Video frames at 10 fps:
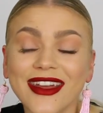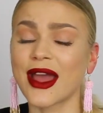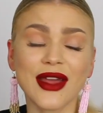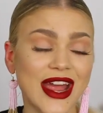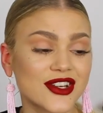
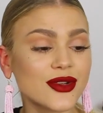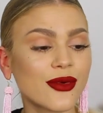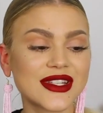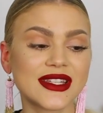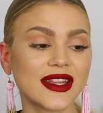I actually
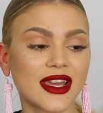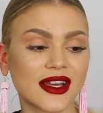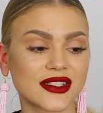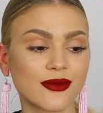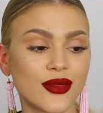recently
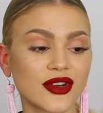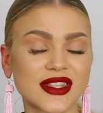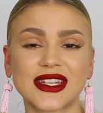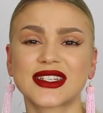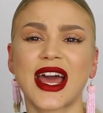got some books
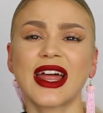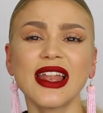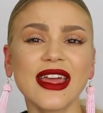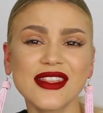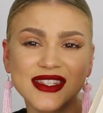that is
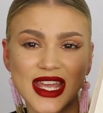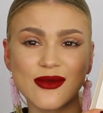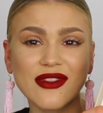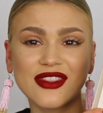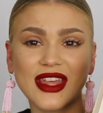kind of like the
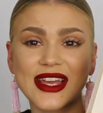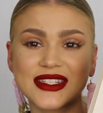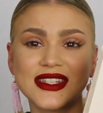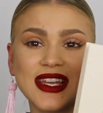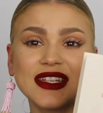same
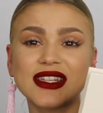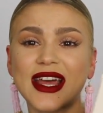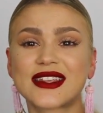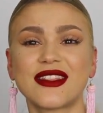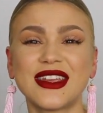as these,
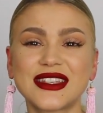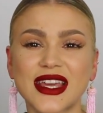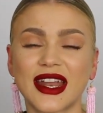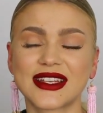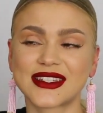like these
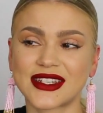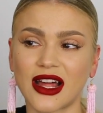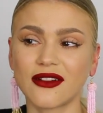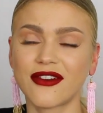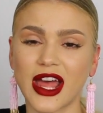kind of
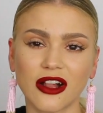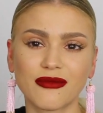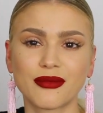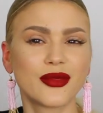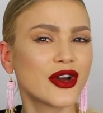
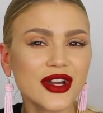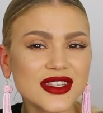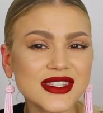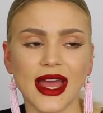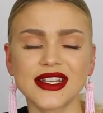self-help
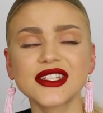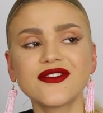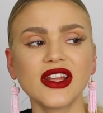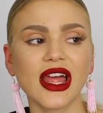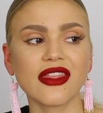books. I
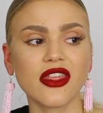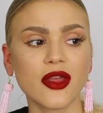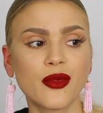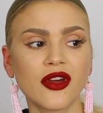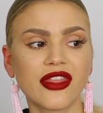just feel like that
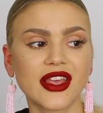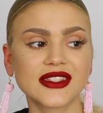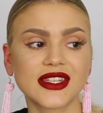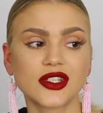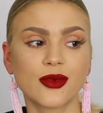they put
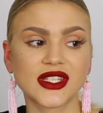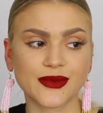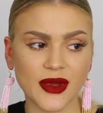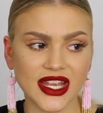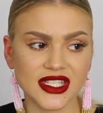things into
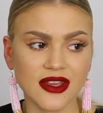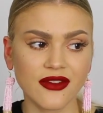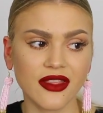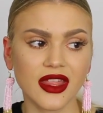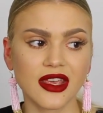
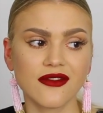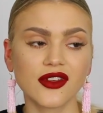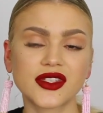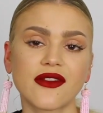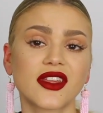perspective and they give
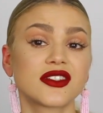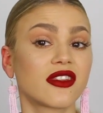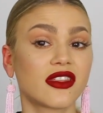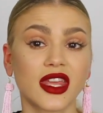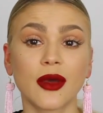you something to
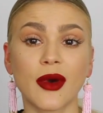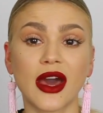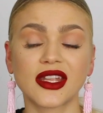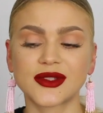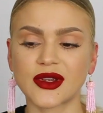think
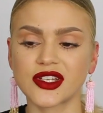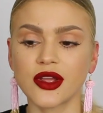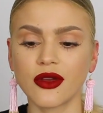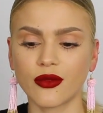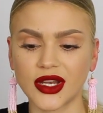about,
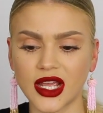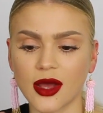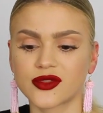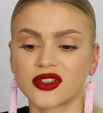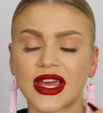especially when it
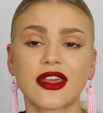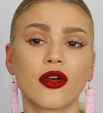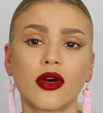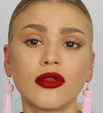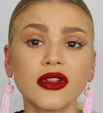comes to like
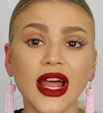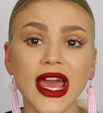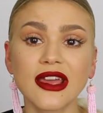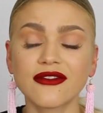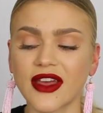your own
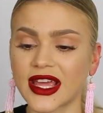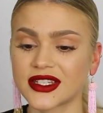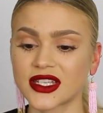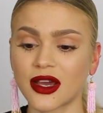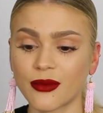life,
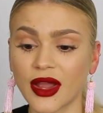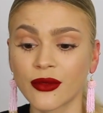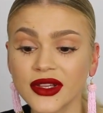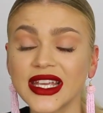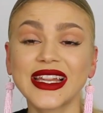and I
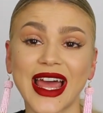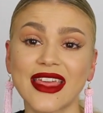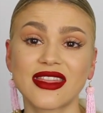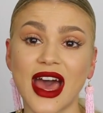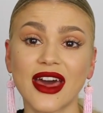really
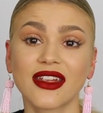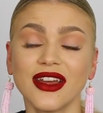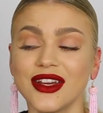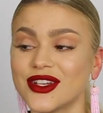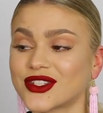like that.
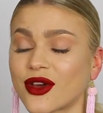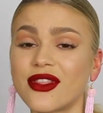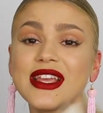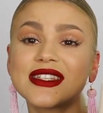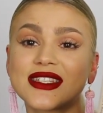So
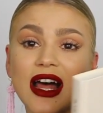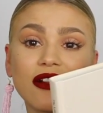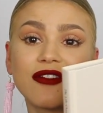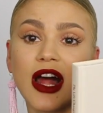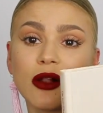these
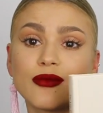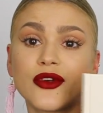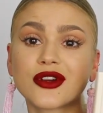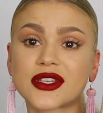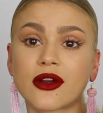self-help
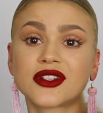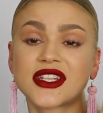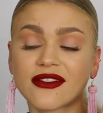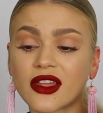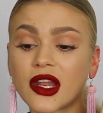books are
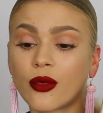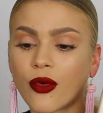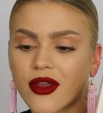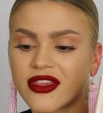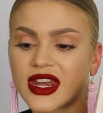definitely
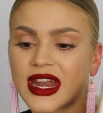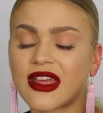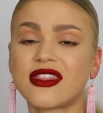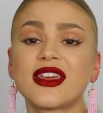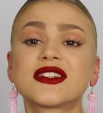worth it, and
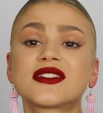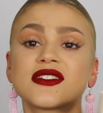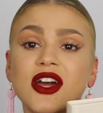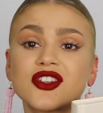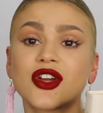I think it's
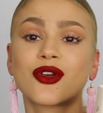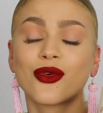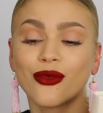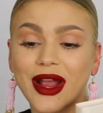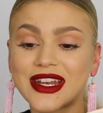such a
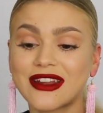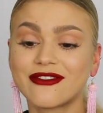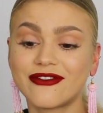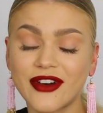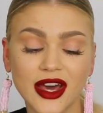great
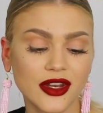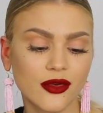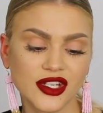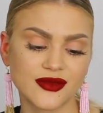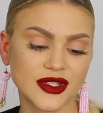and fun
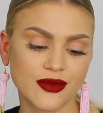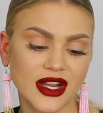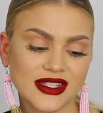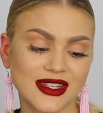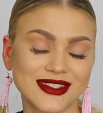Christmas
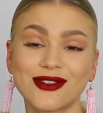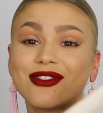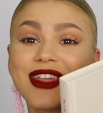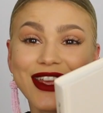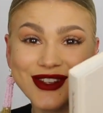present, so
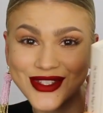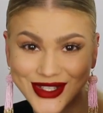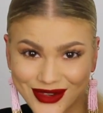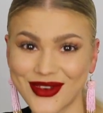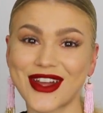thank you
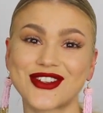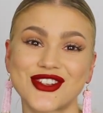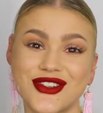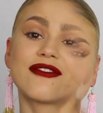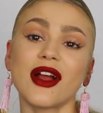so
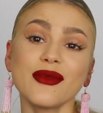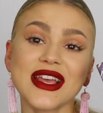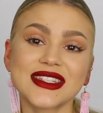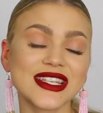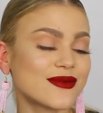much. From
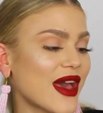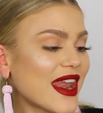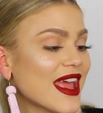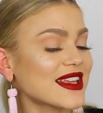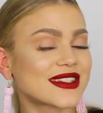NYX
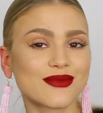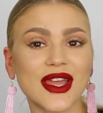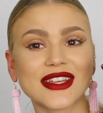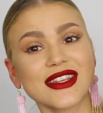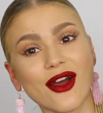Cosmetics,
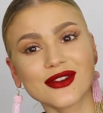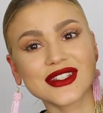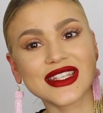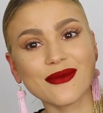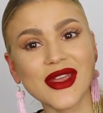because they
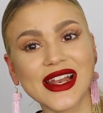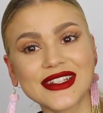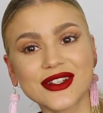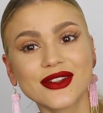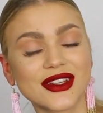also sent me a
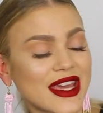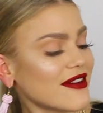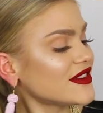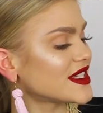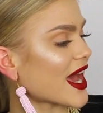little
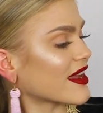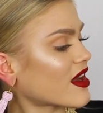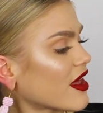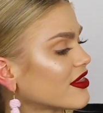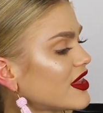gift, I
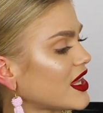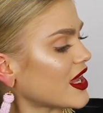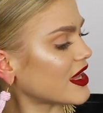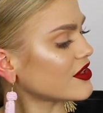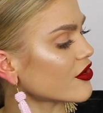got the
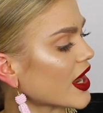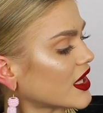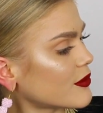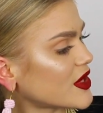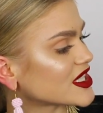In Your
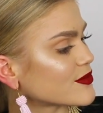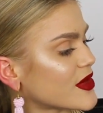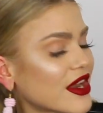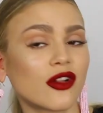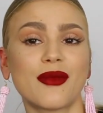Elements
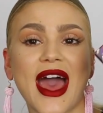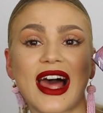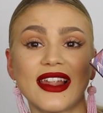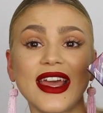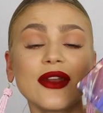Metal
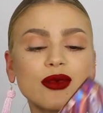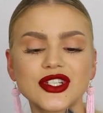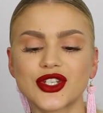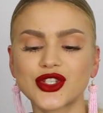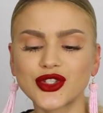Palette,
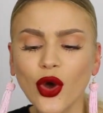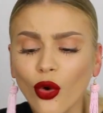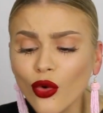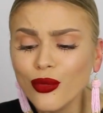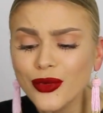which is
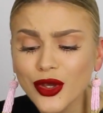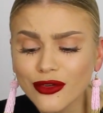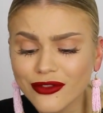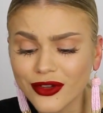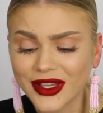so
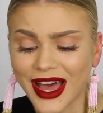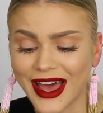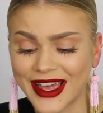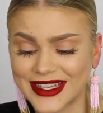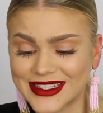beautiful,
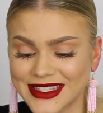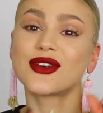guys.